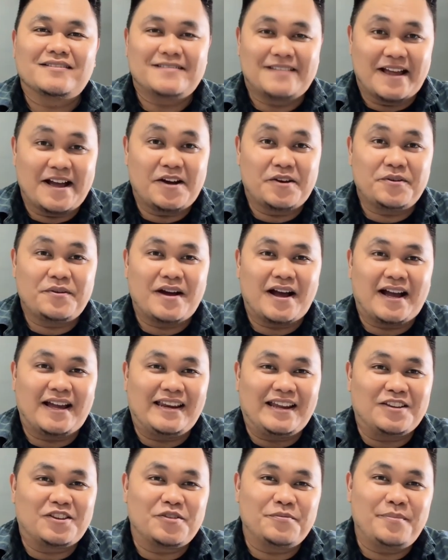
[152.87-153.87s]
Now, I
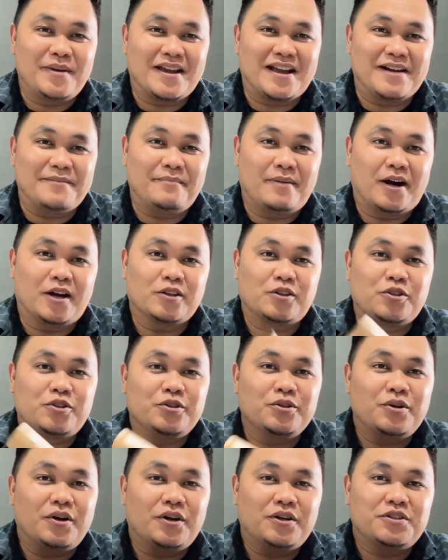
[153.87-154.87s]
like to make about
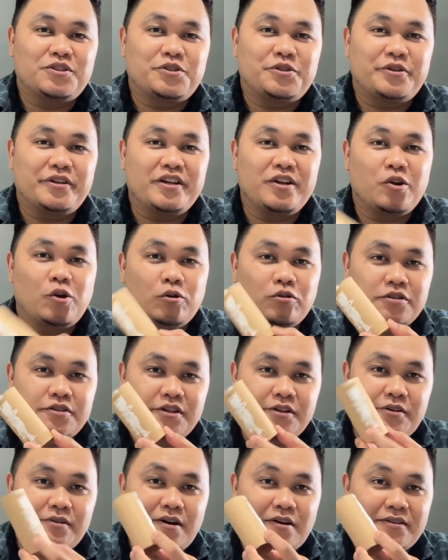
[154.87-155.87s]
2 or 3 holes
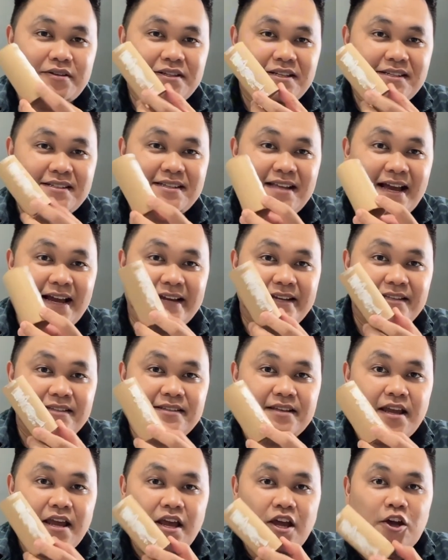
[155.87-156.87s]
around the
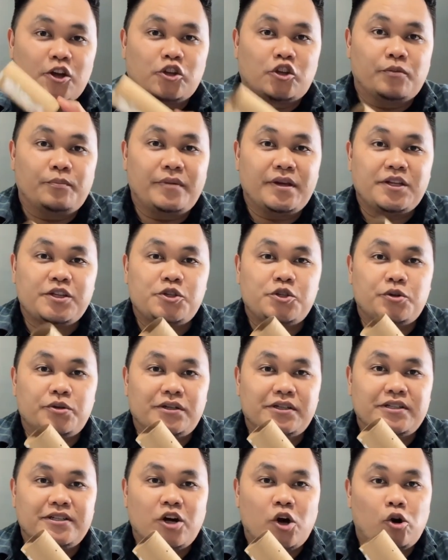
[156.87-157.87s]
sides to make
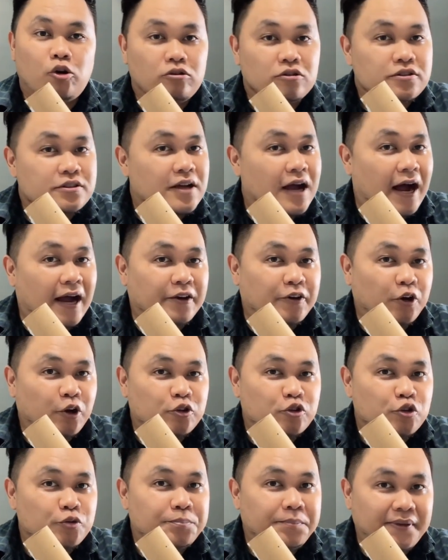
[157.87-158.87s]
sure the holes are
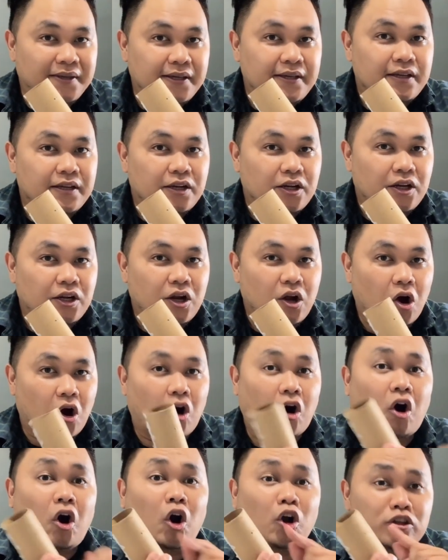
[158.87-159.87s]
not too big
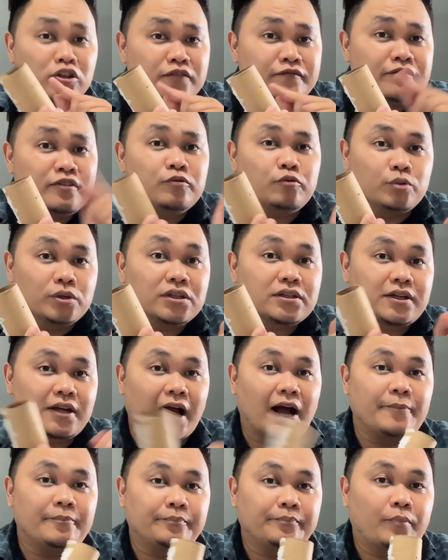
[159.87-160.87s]
or all the food will
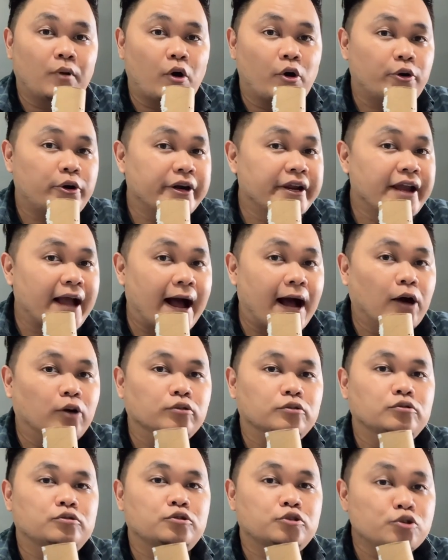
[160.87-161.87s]
come pouring out
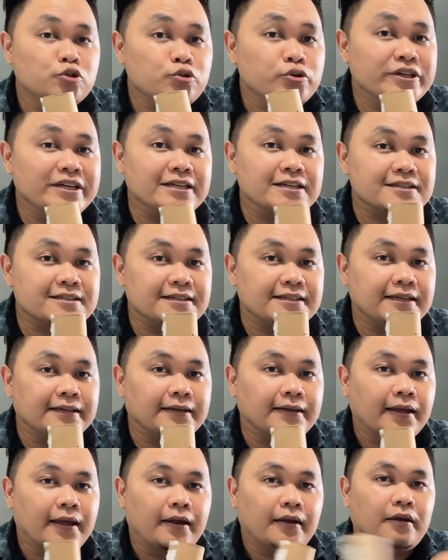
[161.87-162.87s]
too
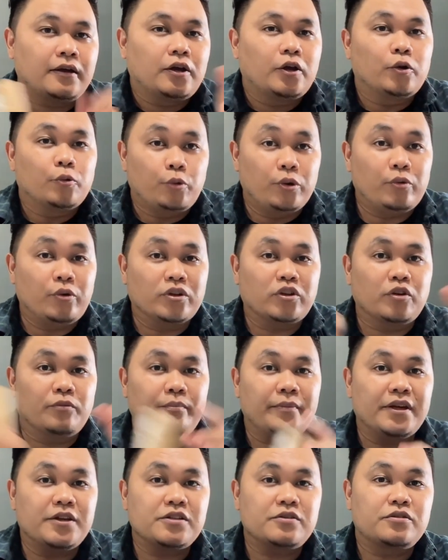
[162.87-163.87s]
easily. We want to
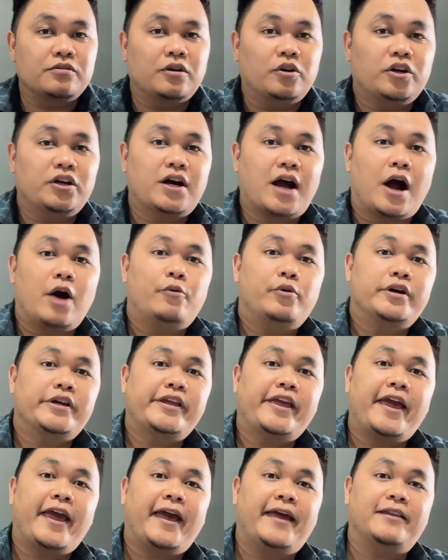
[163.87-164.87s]
make sure our
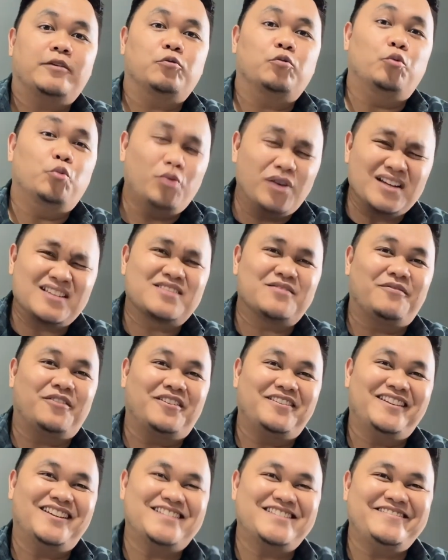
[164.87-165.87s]
cat works for
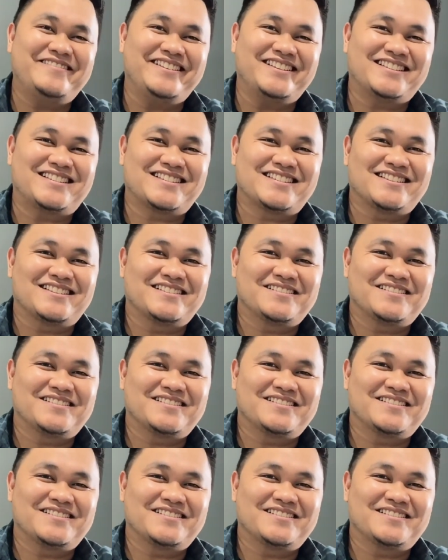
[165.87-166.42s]
their treats.